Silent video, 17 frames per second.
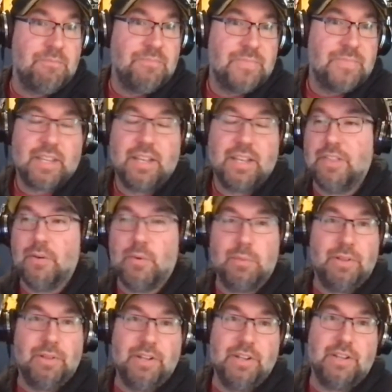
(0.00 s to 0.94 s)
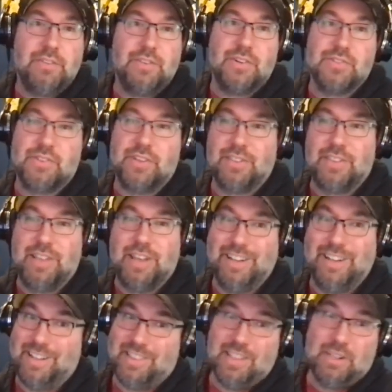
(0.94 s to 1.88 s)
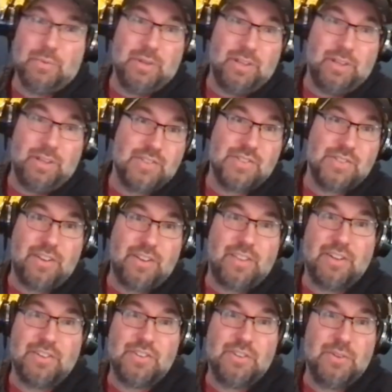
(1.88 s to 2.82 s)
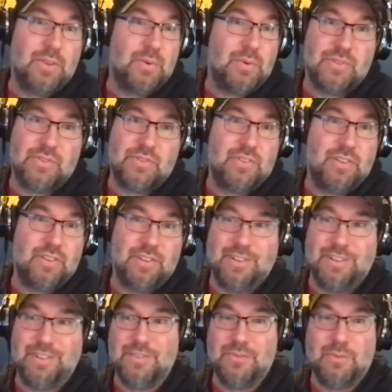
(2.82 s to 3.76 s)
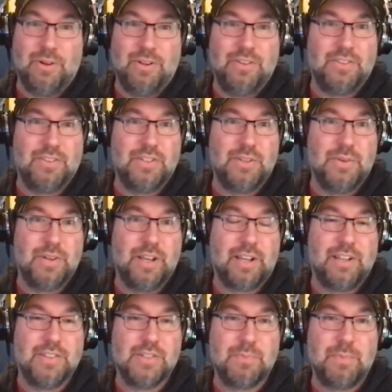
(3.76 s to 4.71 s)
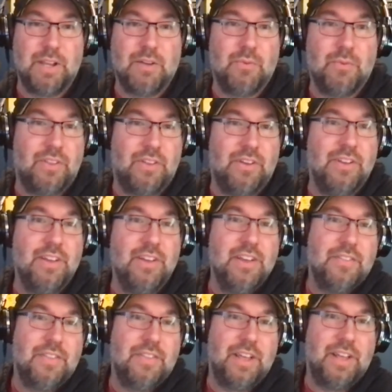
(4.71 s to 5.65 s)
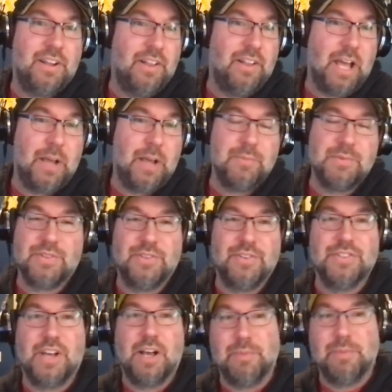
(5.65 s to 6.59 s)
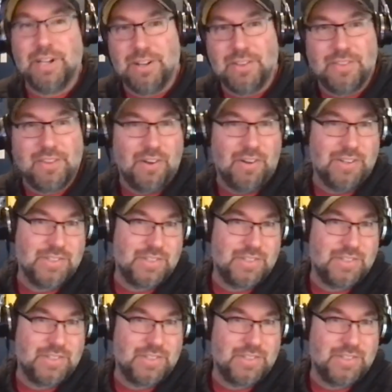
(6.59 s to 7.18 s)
And there were plenty of years like that. And I think we even saw that too. There was uh, what a two decade span where the, the NL absolutely dominated the All Star